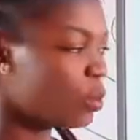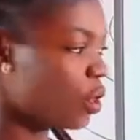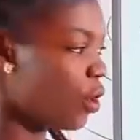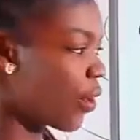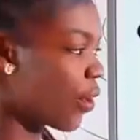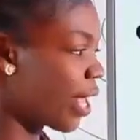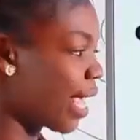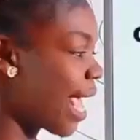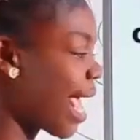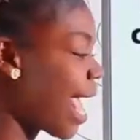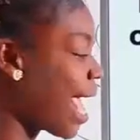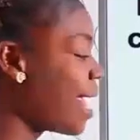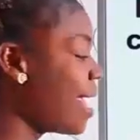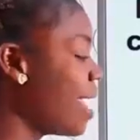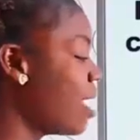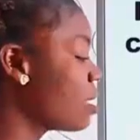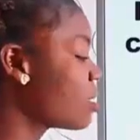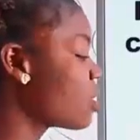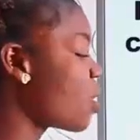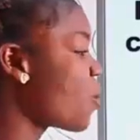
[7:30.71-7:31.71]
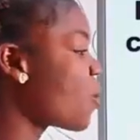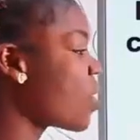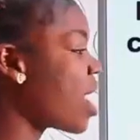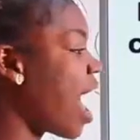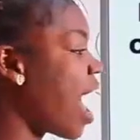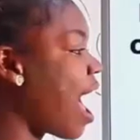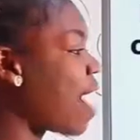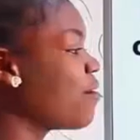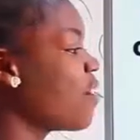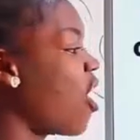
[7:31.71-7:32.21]
Okay? So we
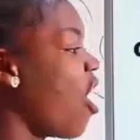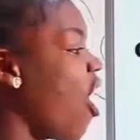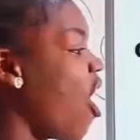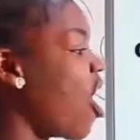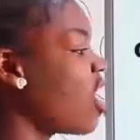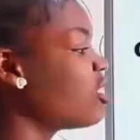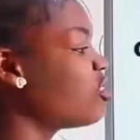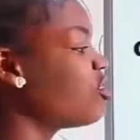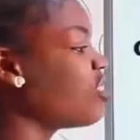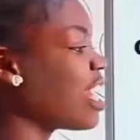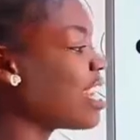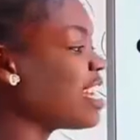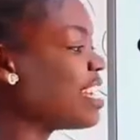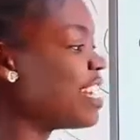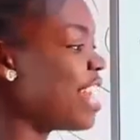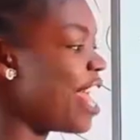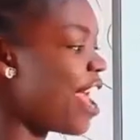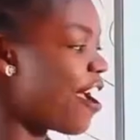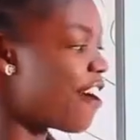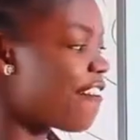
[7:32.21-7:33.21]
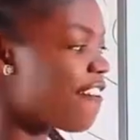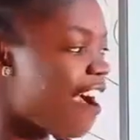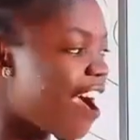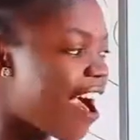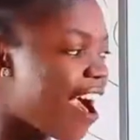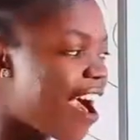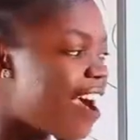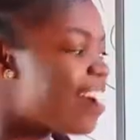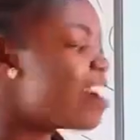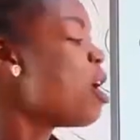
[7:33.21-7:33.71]
have 100
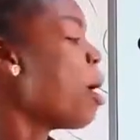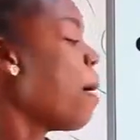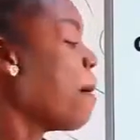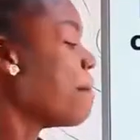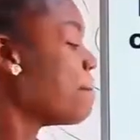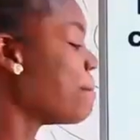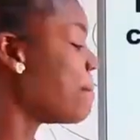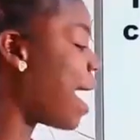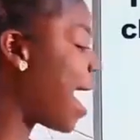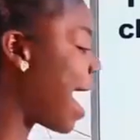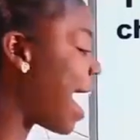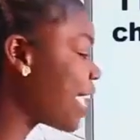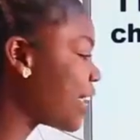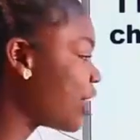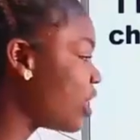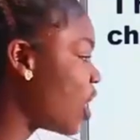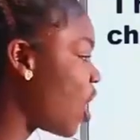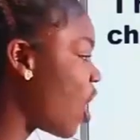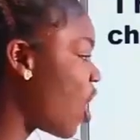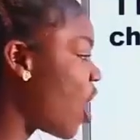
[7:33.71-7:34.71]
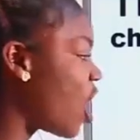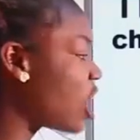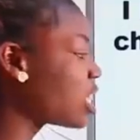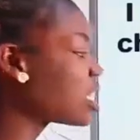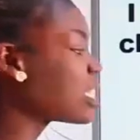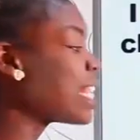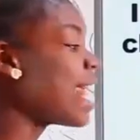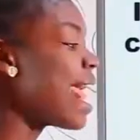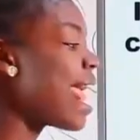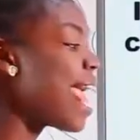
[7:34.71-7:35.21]
naira minus
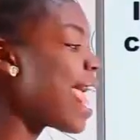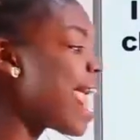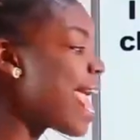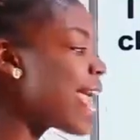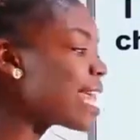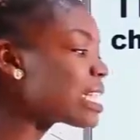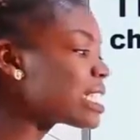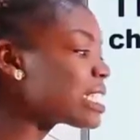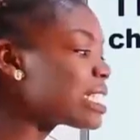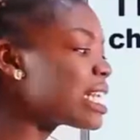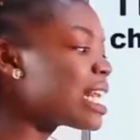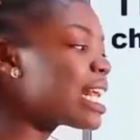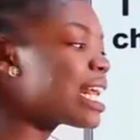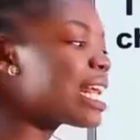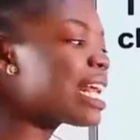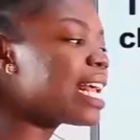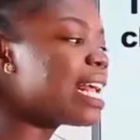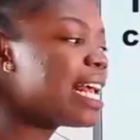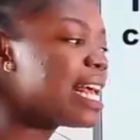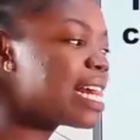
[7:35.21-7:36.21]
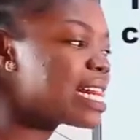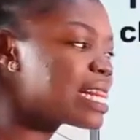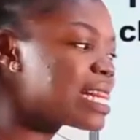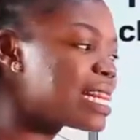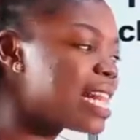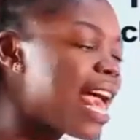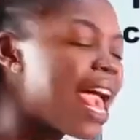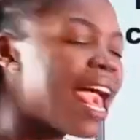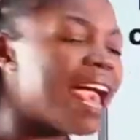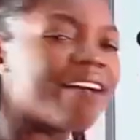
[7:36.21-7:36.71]
80
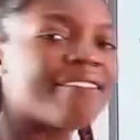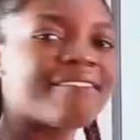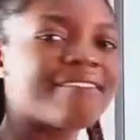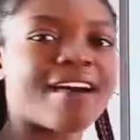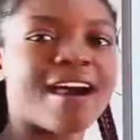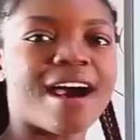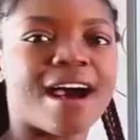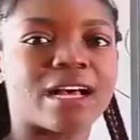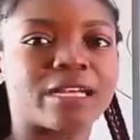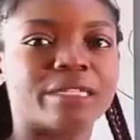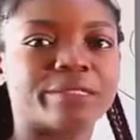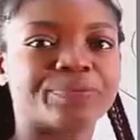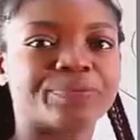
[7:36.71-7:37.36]
naira.